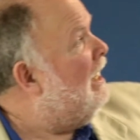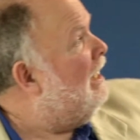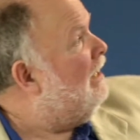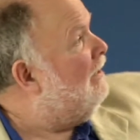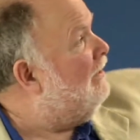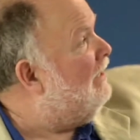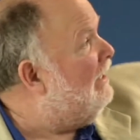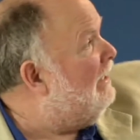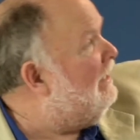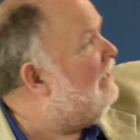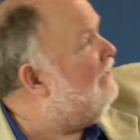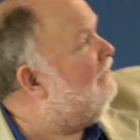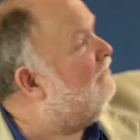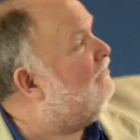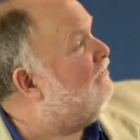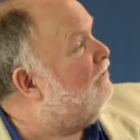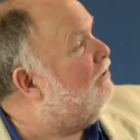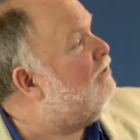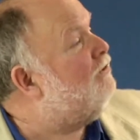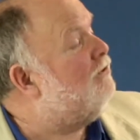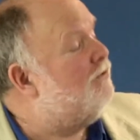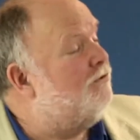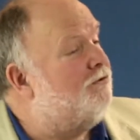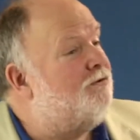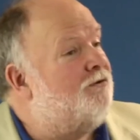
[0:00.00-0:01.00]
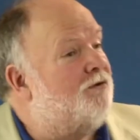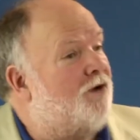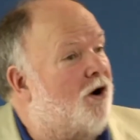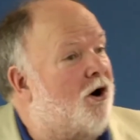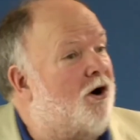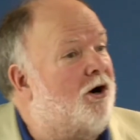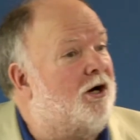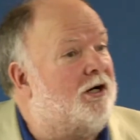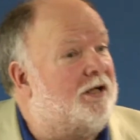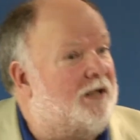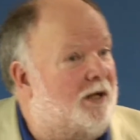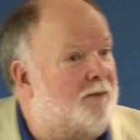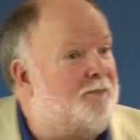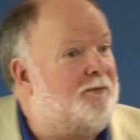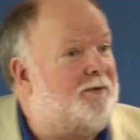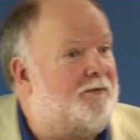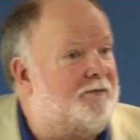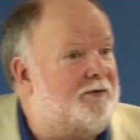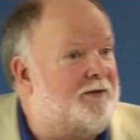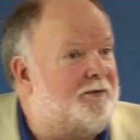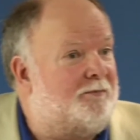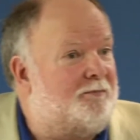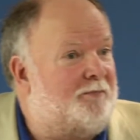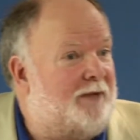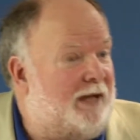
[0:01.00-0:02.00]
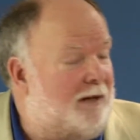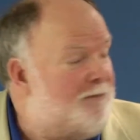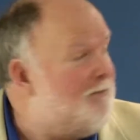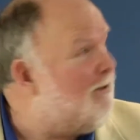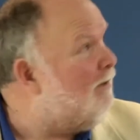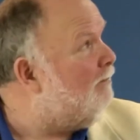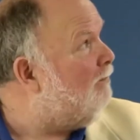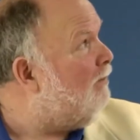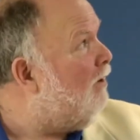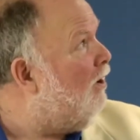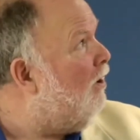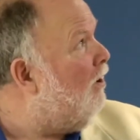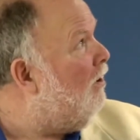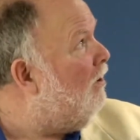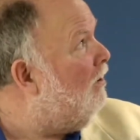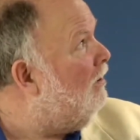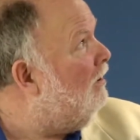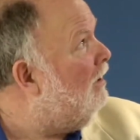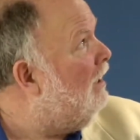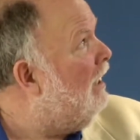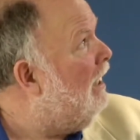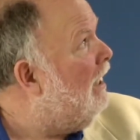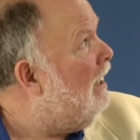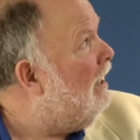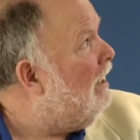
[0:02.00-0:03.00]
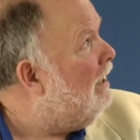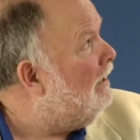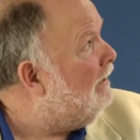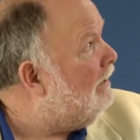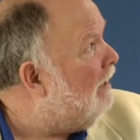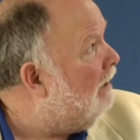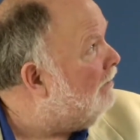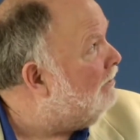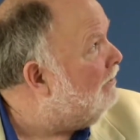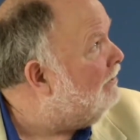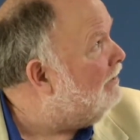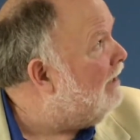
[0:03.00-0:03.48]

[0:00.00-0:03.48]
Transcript: These two are a couple of them Pamela Paul, Dr.